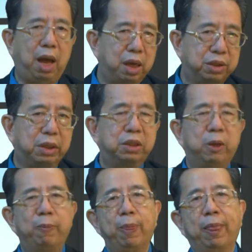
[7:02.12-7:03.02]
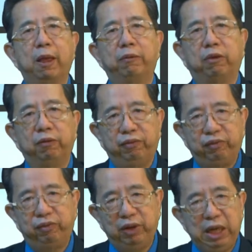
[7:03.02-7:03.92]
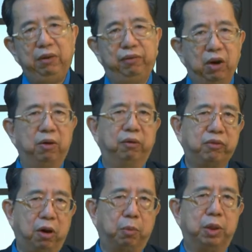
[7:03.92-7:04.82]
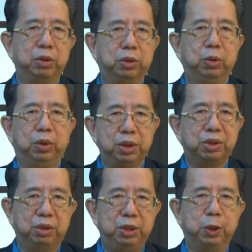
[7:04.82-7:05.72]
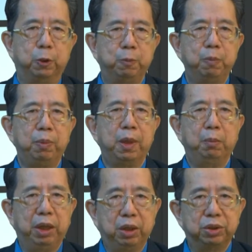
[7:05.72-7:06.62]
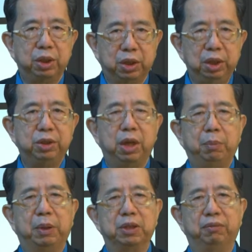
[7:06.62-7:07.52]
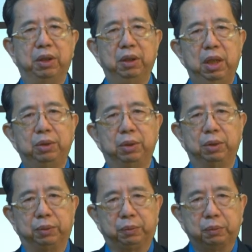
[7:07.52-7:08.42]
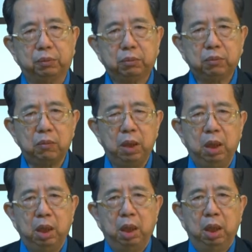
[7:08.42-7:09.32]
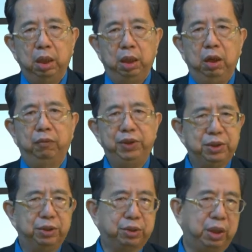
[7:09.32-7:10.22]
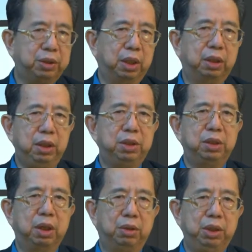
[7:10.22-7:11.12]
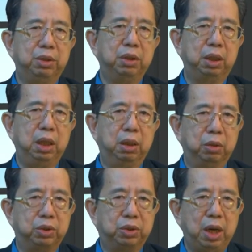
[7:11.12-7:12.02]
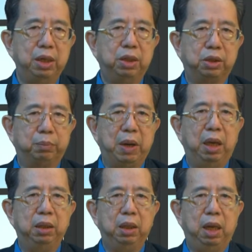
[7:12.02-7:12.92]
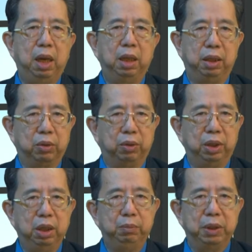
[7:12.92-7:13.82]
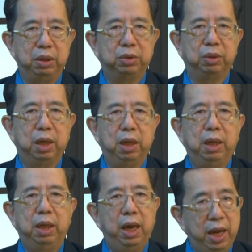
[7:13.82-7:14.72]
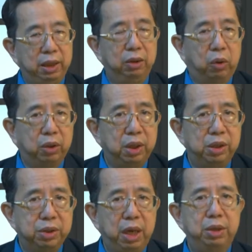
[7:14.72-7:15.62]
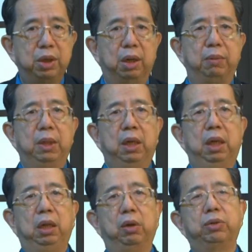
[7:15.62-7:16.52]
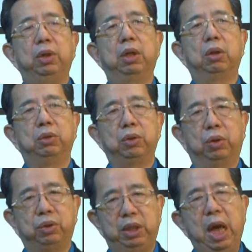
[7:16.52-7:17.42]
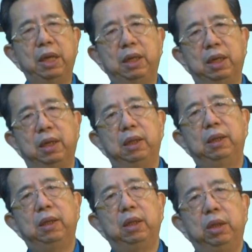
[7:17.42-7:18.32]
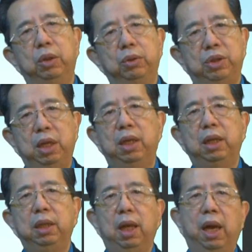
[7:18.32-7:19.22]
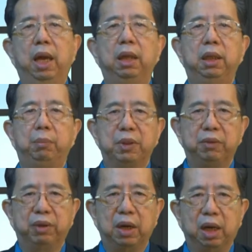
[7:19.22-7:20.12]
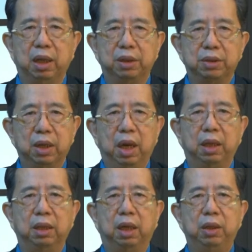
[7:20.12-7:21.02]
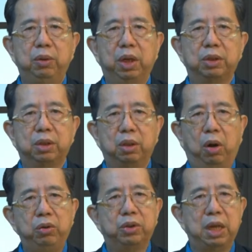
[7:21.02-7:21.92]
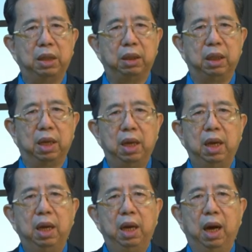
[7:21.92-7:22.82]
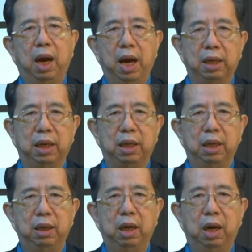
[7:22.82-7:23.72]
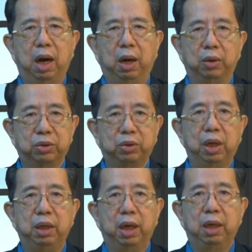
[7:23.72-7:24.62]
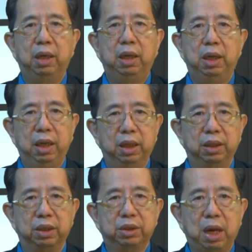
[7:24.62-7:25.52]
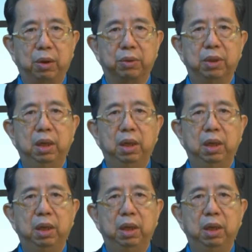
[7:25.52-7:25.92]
access for free flow of commerce to this region because it is a Pacific nation. The officials stressed that this is a region that includes China, Japan, the Korean Peninsula, and Northeast Asia. It also includes Oceania, New Zealand, and the Pacific Islands, and the U.S. long-standing uh, ally, uh, Australia, in the south.